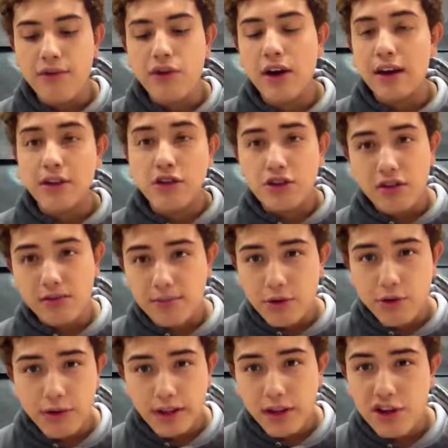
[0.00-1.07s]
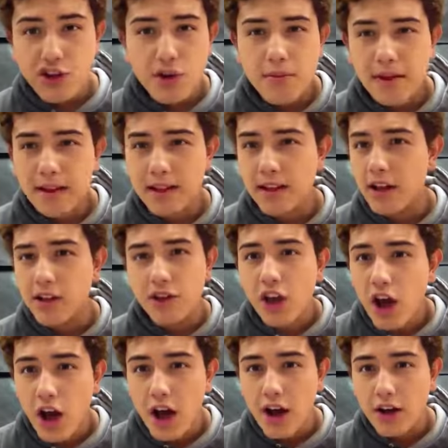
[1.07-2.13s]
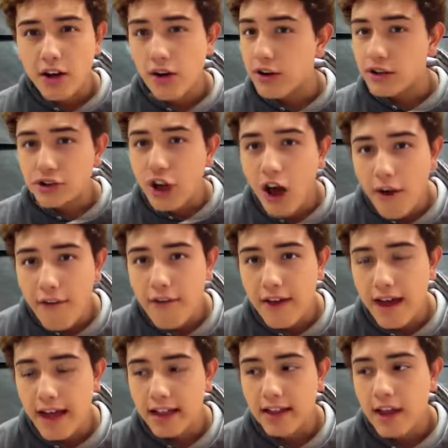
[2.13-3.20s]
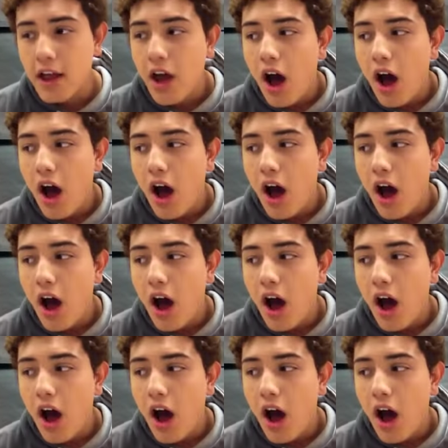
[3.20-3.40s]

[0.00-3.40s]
you had to choose between a human and a dog or a dolphin,